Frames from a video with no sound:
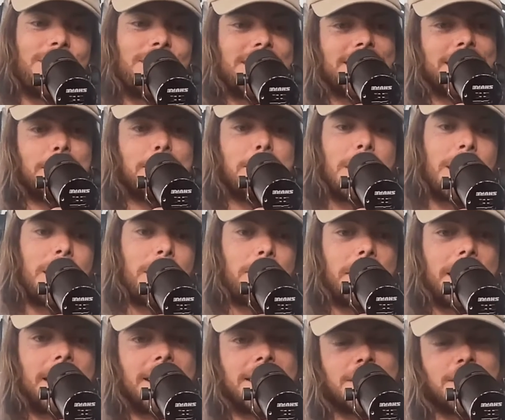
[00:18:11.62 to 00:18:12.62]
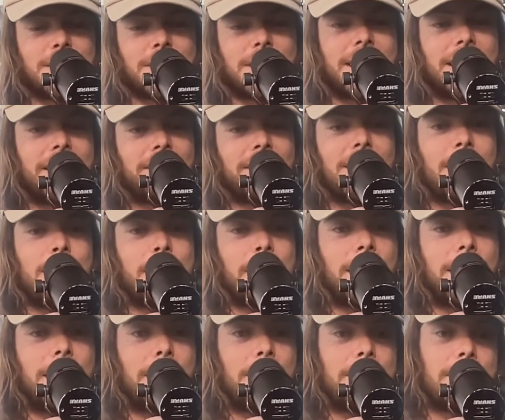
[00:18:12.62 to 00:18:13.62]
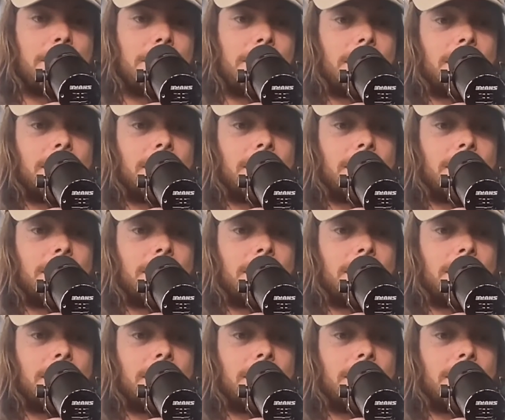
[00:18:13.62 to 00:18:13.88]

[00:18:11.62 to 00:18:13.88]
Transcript: of these like punk bands that were kind of coming up